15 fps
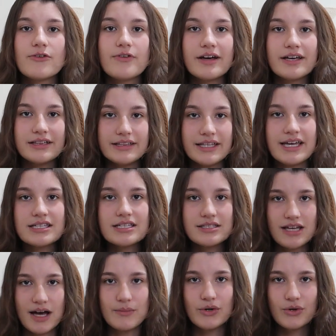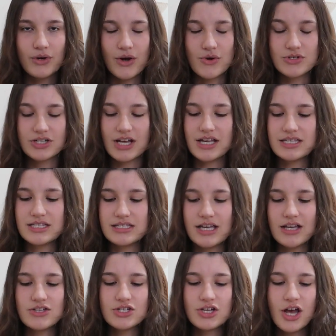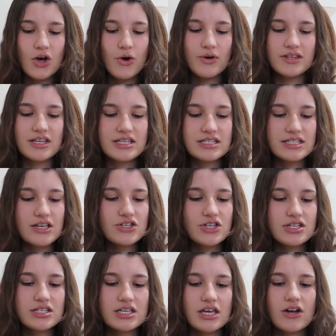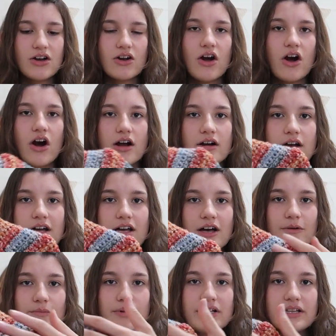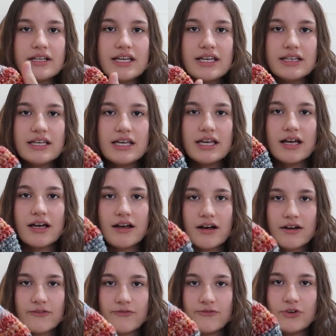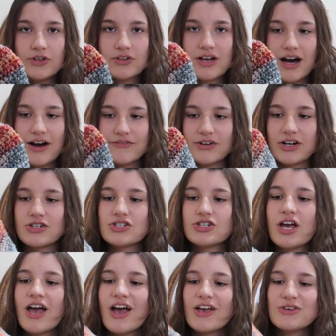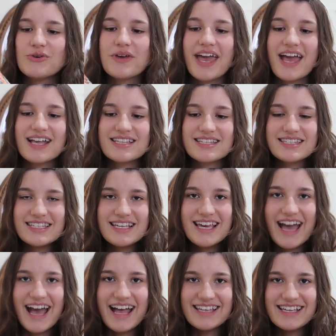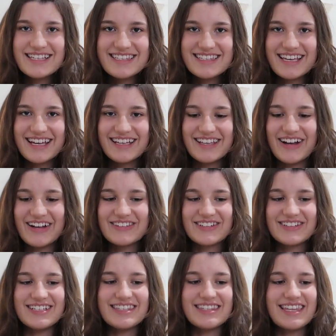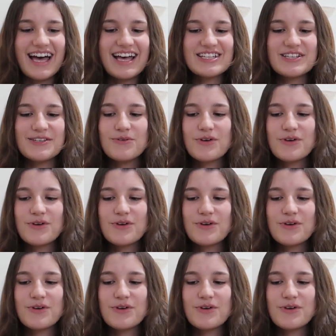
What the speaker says: of a linked double crochet stitch. So the stitches here are completely full coverage. You can't see any skin underneath that, so